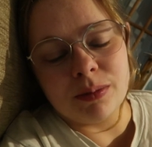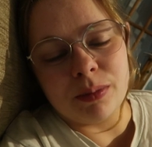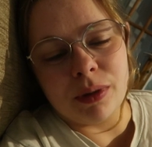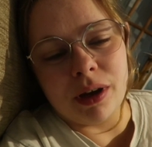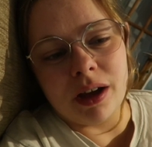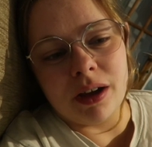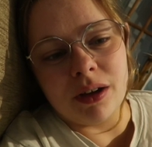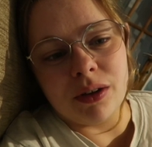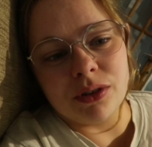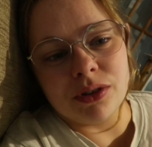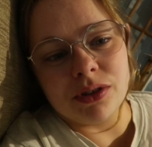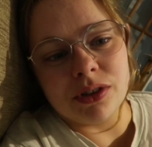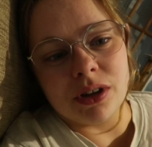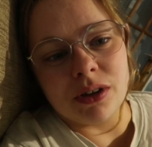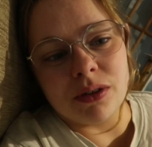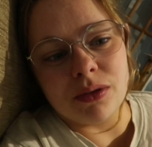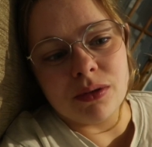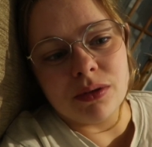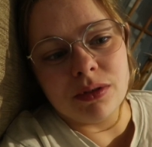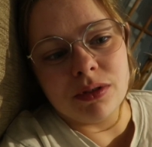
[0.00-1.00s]
but I
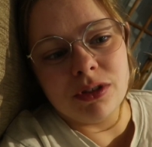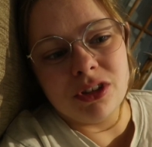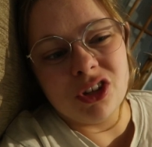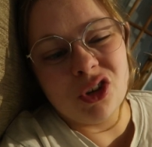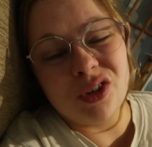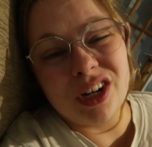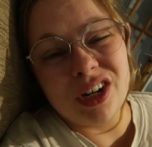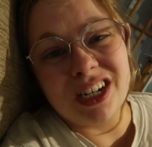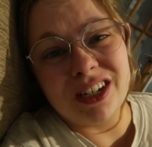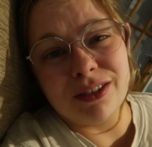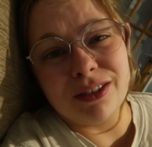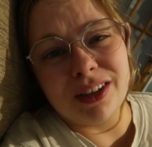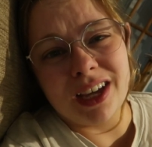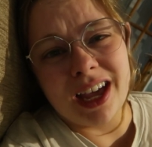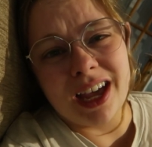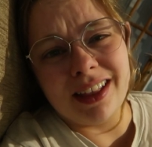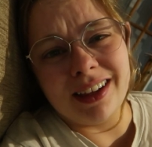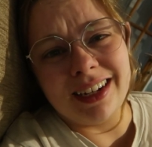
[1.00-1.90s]
also do need to get